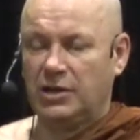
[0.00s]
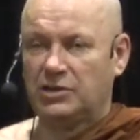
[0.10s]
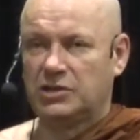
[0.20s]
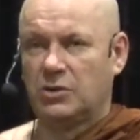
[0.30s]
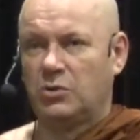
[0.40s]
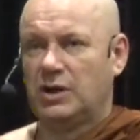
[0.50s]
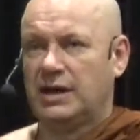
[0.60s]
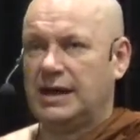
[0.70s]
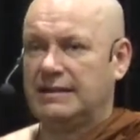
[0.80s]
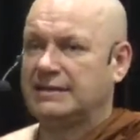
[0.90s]
so
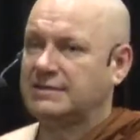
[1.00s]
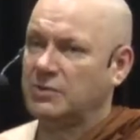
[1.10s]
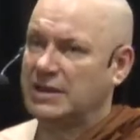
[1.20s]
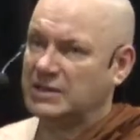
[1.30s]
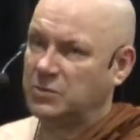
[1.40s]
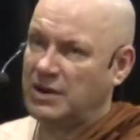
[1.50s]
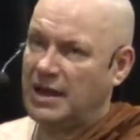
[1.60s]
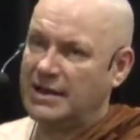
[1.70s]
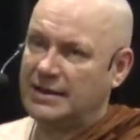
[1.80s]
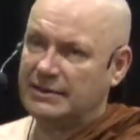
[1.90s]
uh, that's what that's where
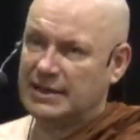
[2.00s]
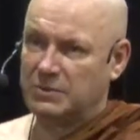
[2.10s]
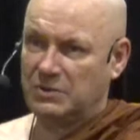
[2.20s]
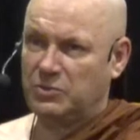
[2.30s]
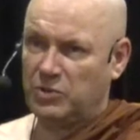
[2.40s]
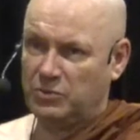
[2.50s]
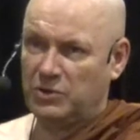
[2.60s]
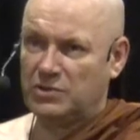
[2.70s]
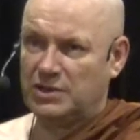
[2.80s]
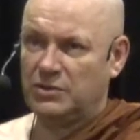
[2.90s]
I that's where, what we
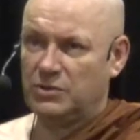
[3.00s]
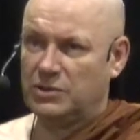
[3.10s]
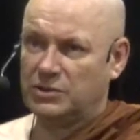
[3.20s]
usually do.